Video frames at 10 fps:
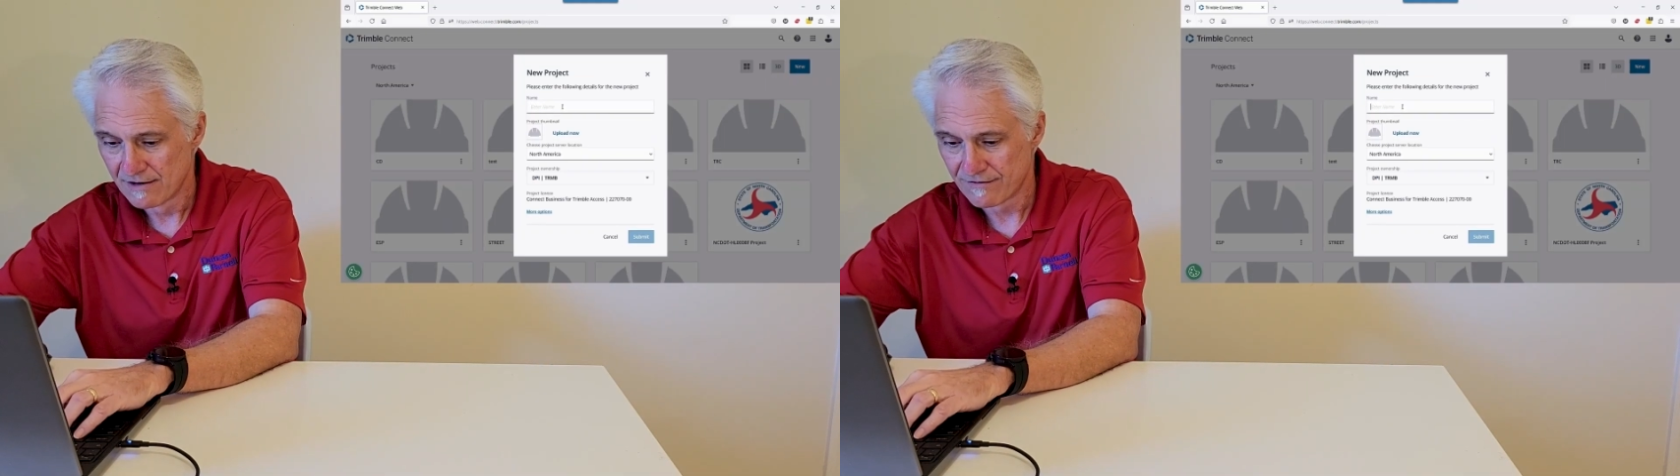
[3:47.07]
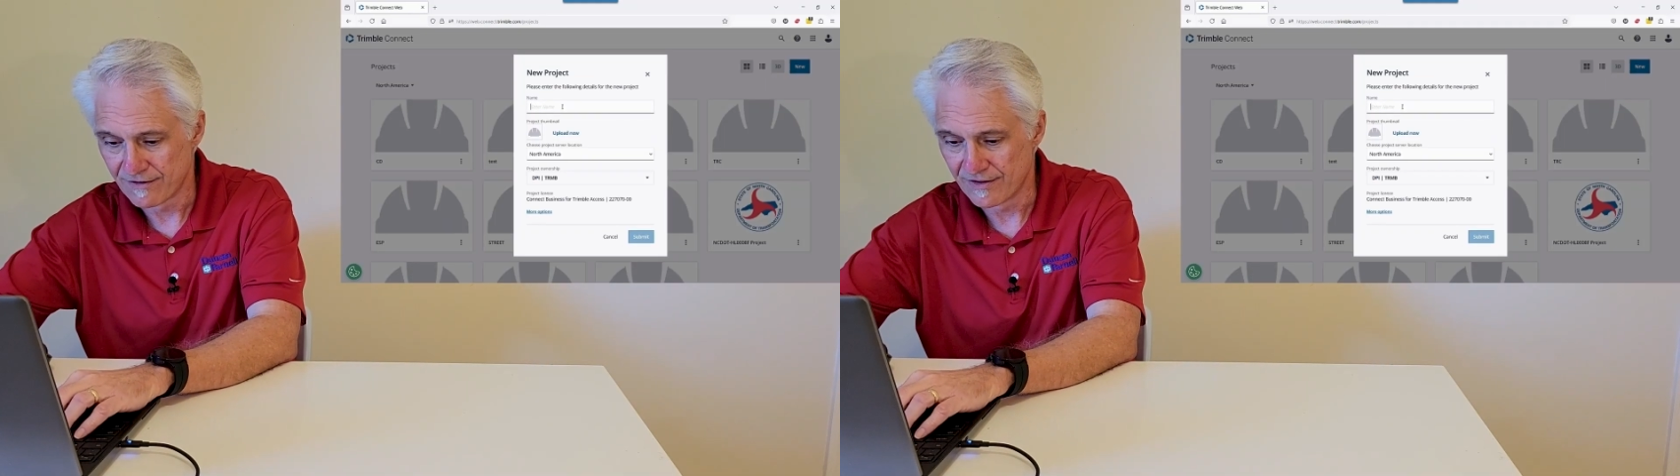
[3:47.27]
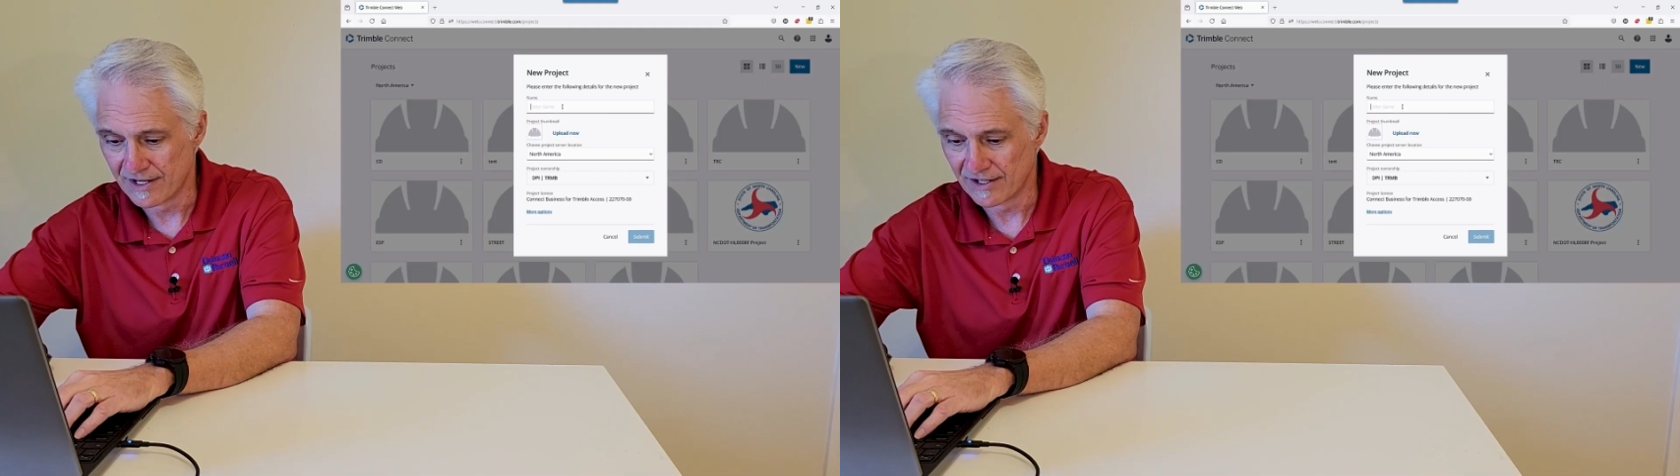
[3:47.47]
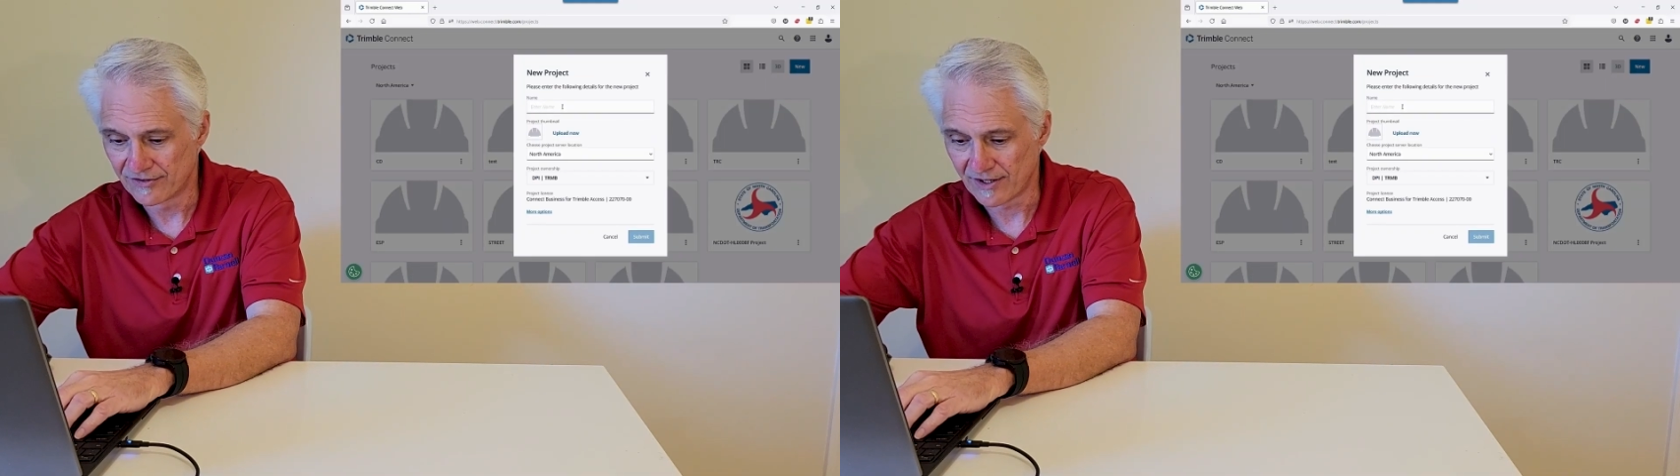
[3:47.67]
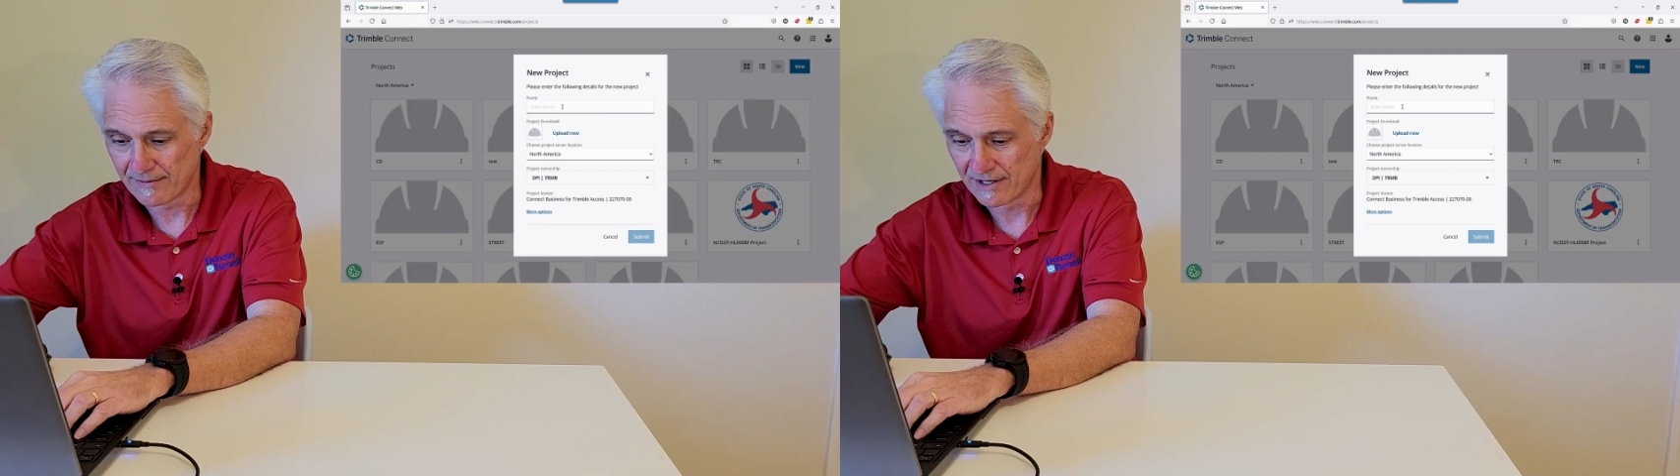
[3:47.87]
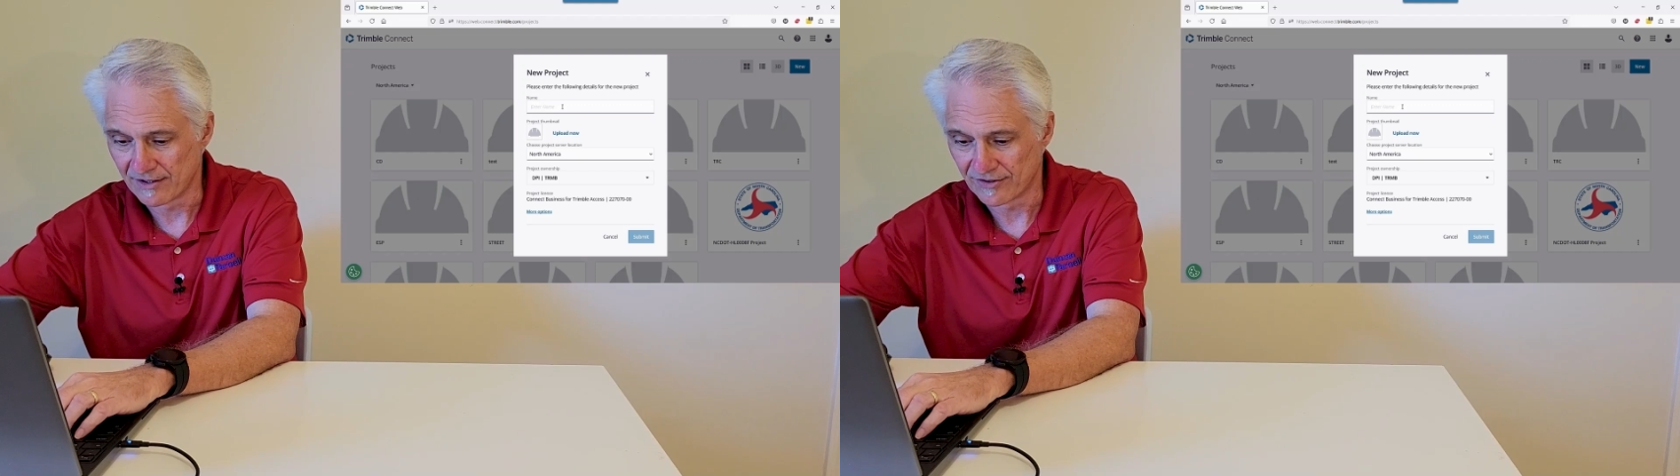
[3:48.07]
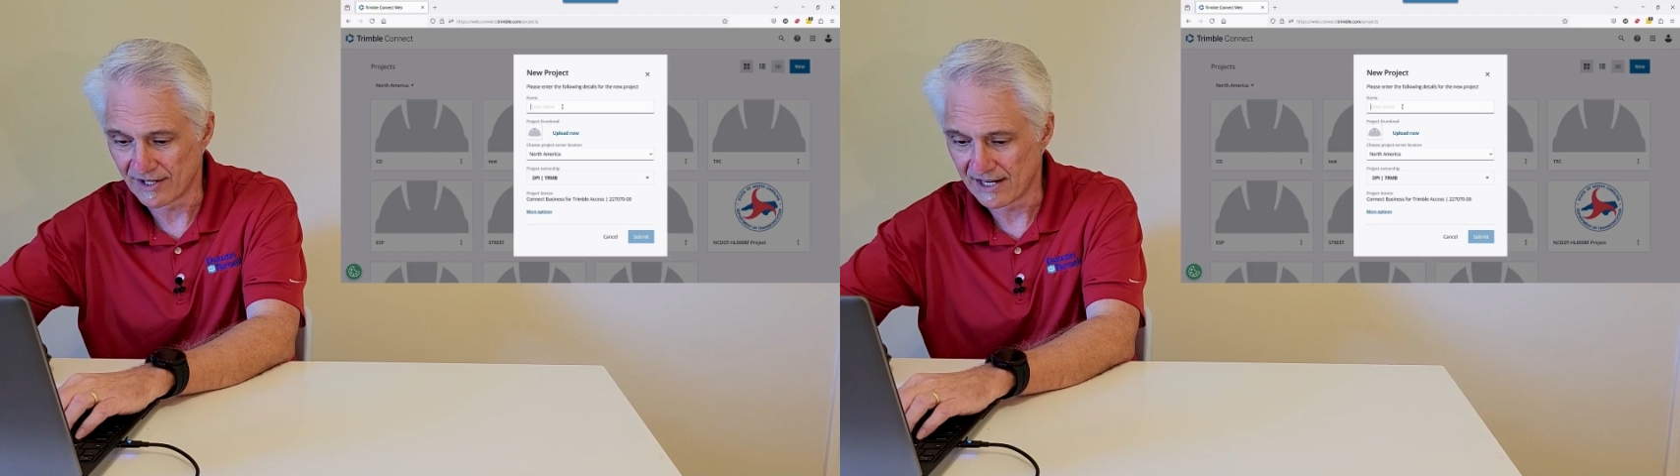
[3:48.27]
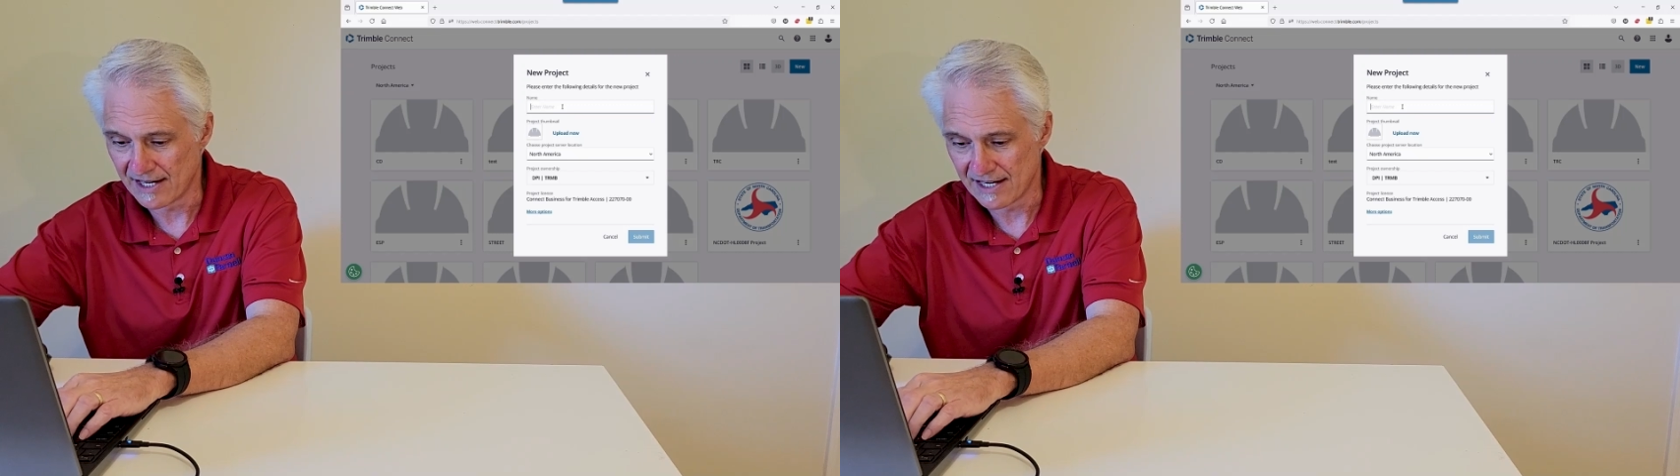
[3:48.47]
For this, I'm going to
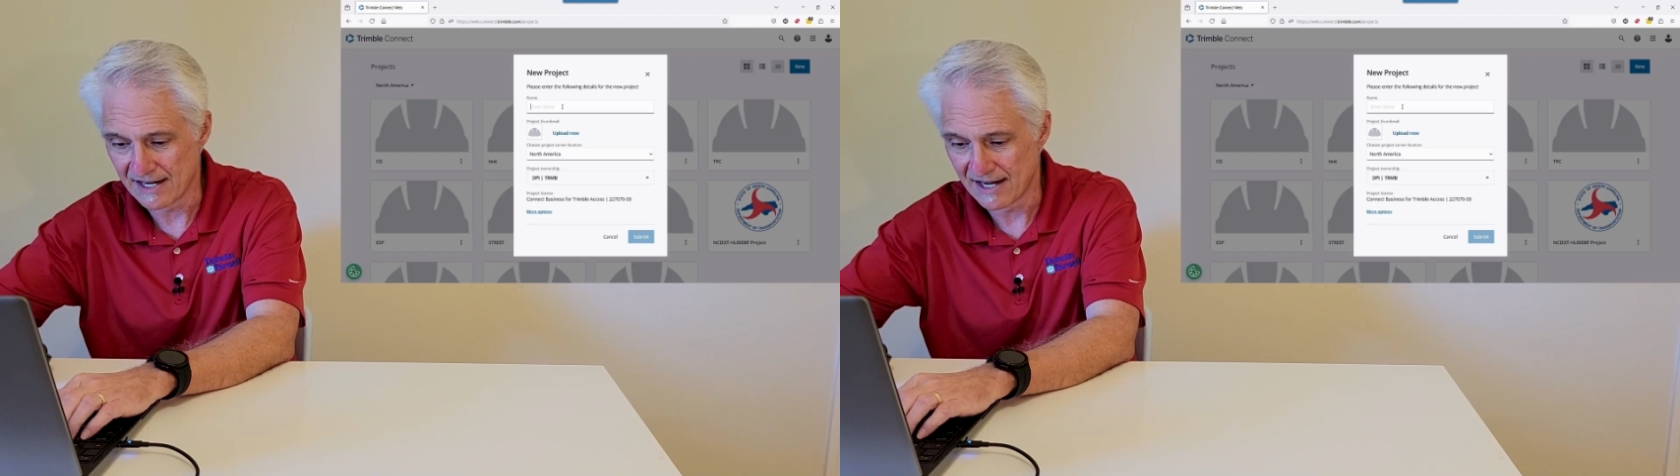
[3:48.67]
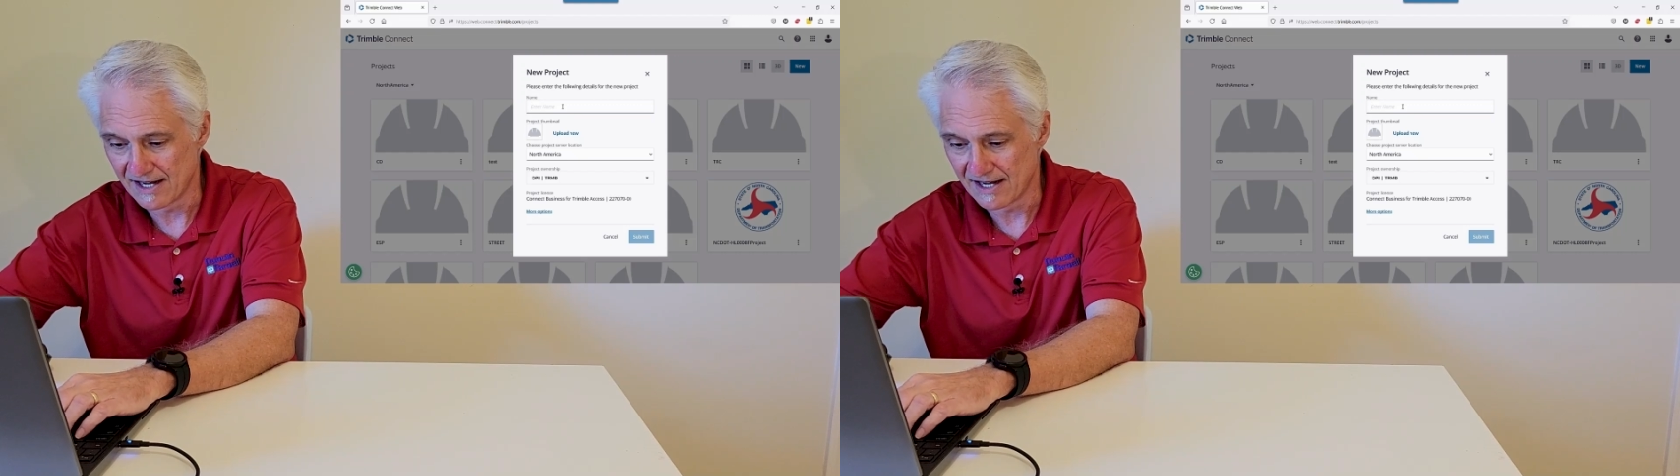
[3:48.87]
say,